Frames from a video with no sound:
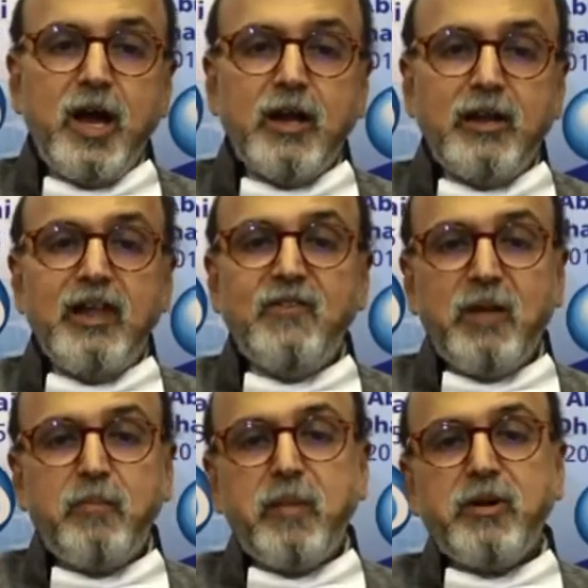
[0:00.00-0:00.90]

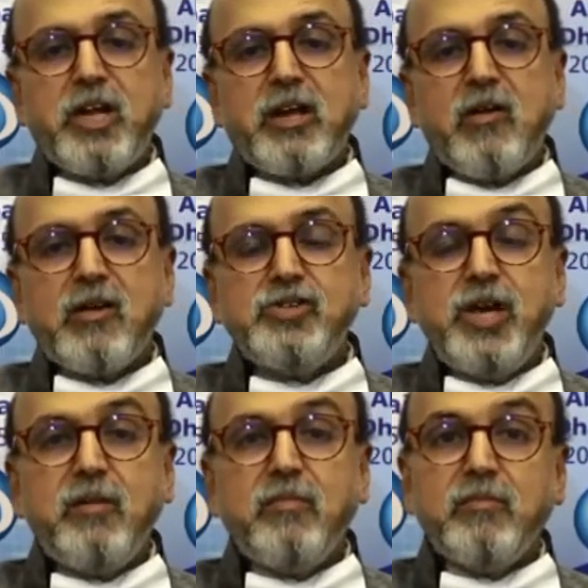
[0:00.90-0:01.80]
Delivering payment
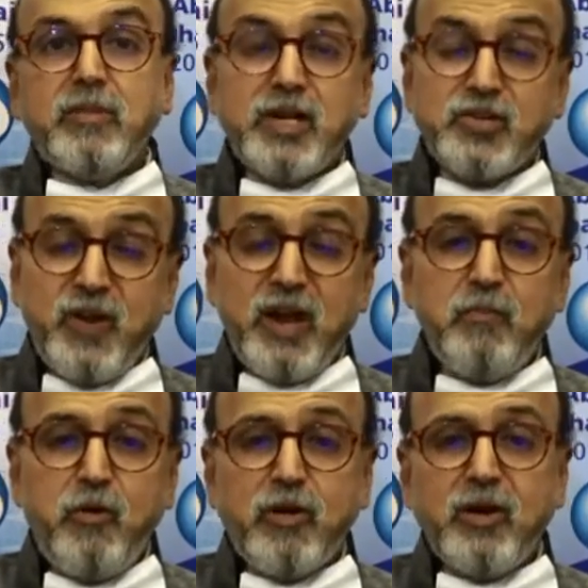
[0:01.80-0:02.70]
technology, that's very
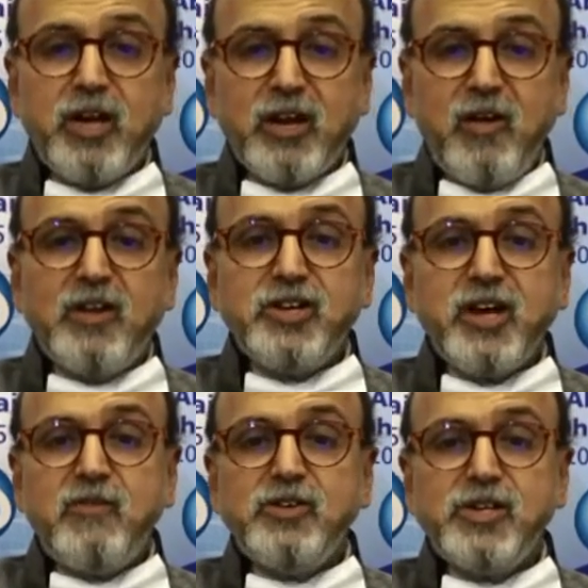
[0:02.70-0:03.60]
important. Technology
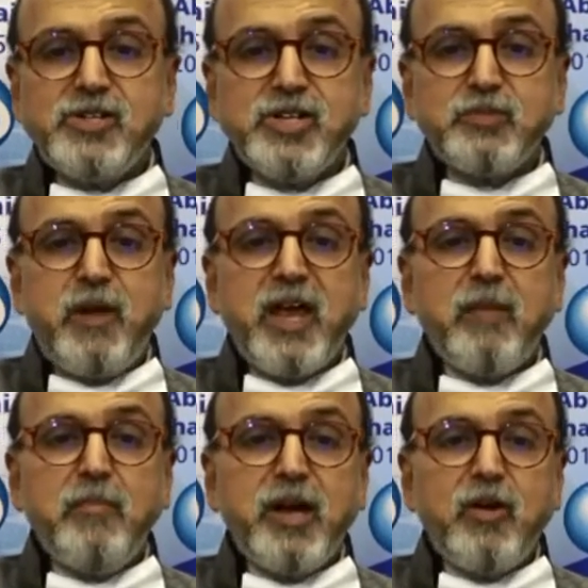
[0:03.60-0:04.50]
convergence is playing
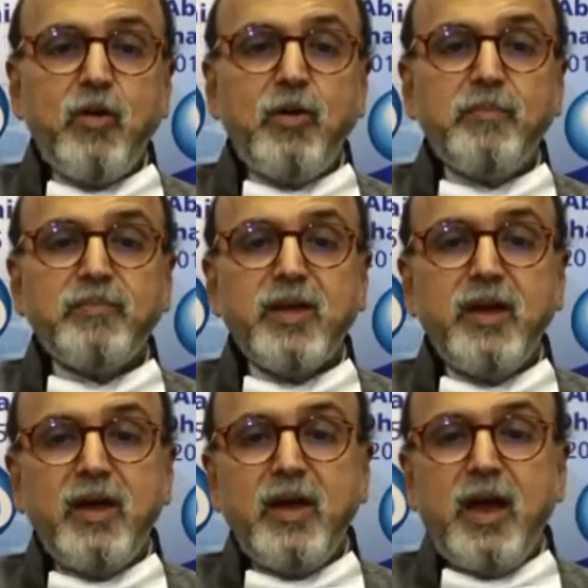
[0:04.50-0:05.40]
a big role,
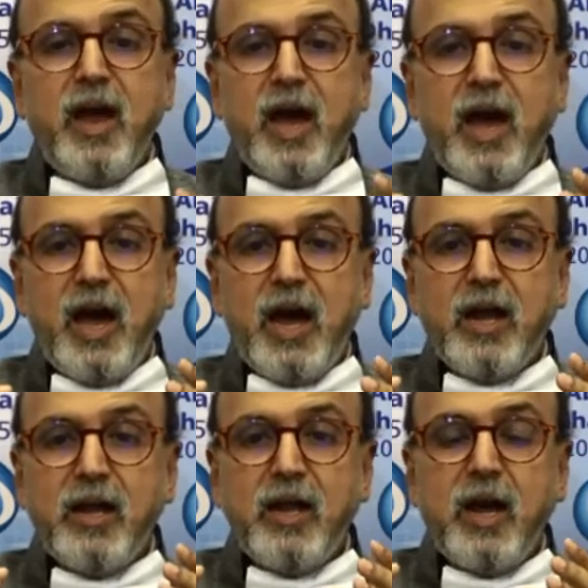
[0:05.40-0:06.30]

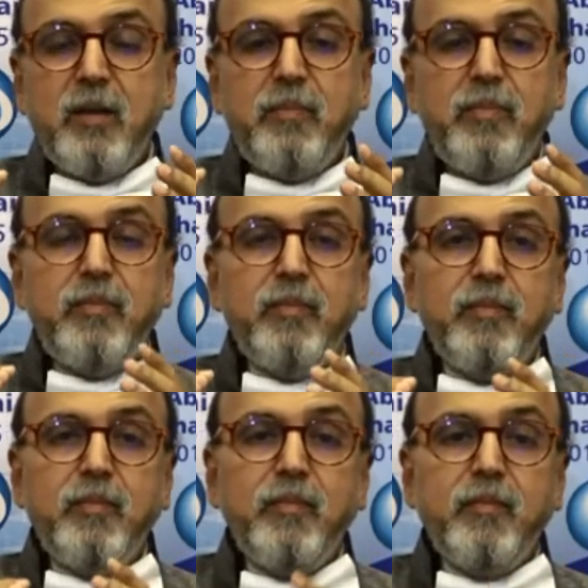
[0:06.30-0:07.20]
and
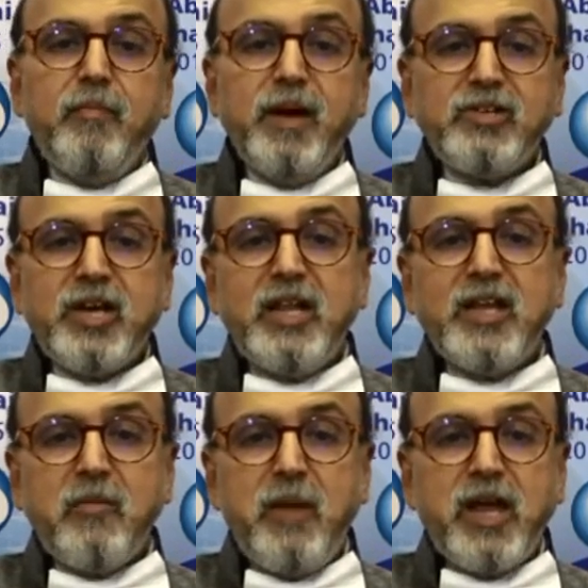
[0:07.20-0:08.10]
basically
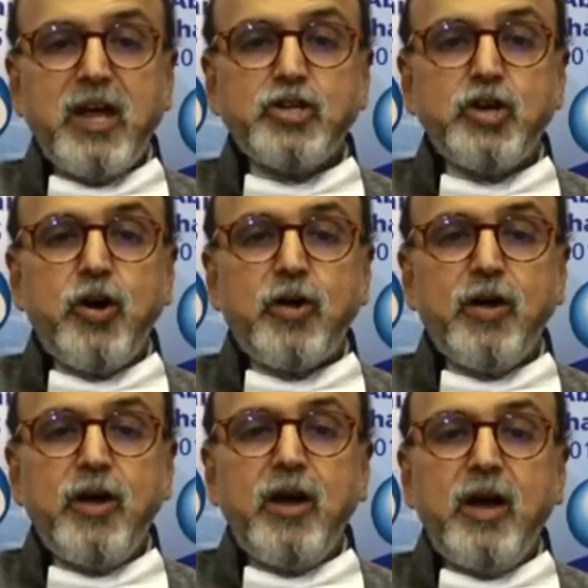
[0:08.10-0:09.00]
they are making sure
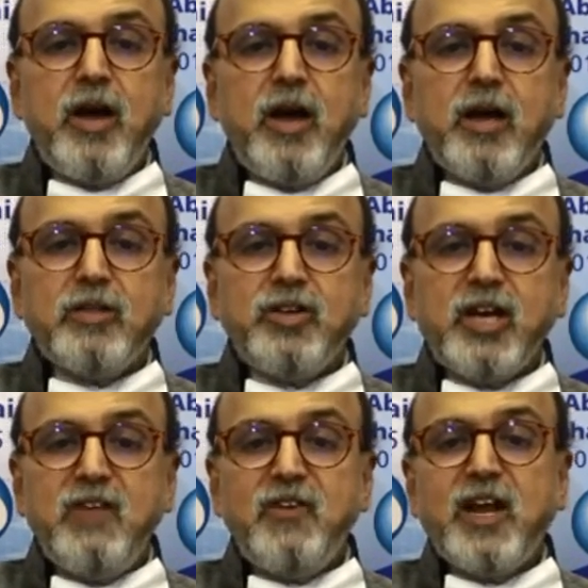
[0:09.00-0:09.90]

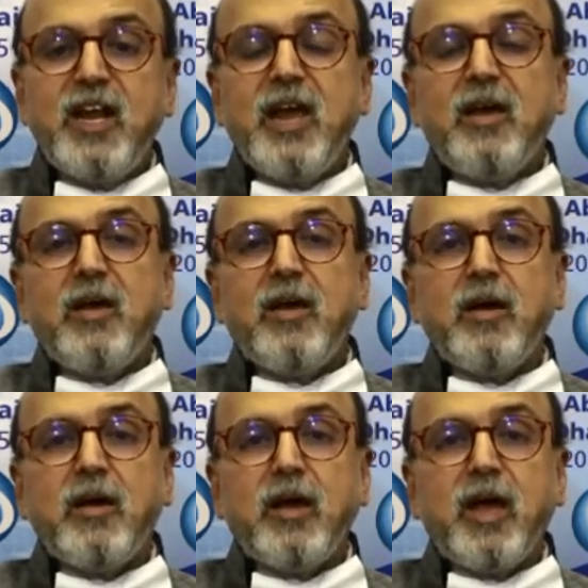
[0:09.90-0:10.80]
significantly
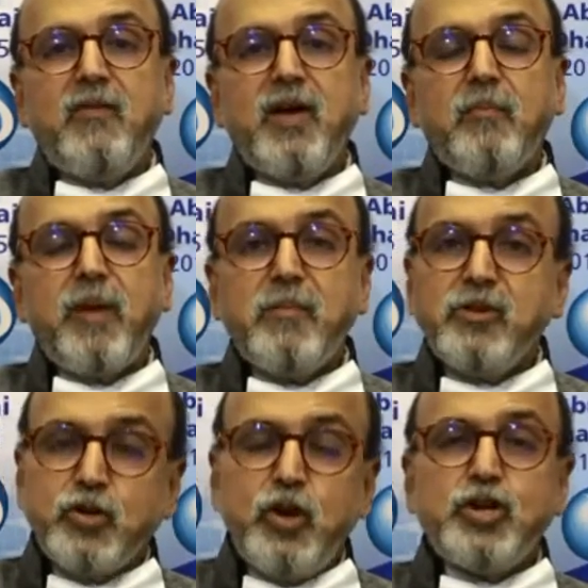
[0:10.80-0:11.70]
giving
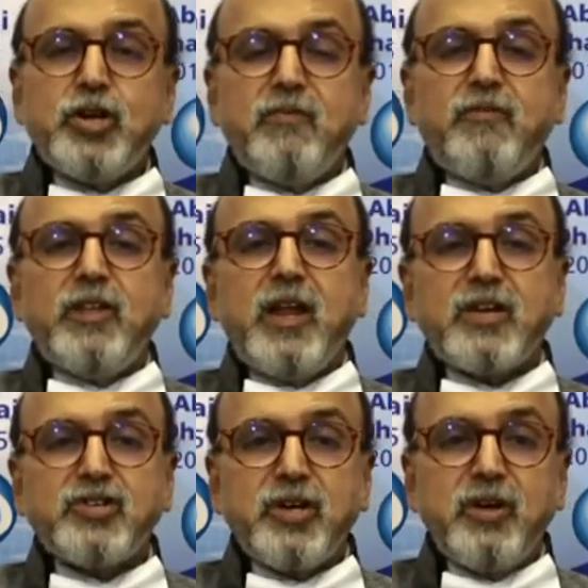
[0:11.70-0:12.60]
payment solution for the
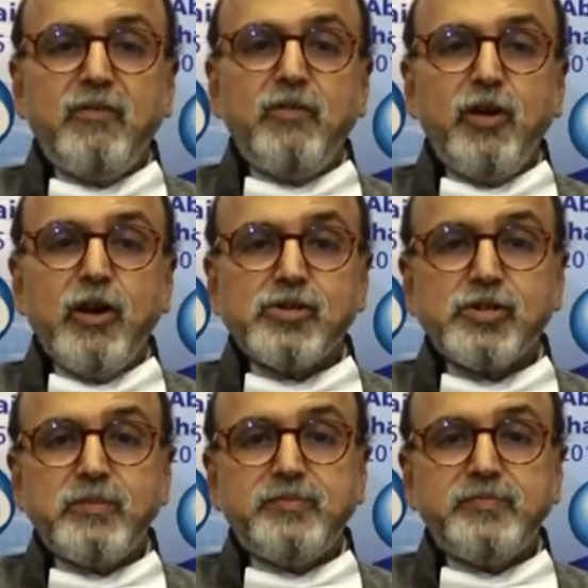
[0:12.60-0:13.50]
next few years.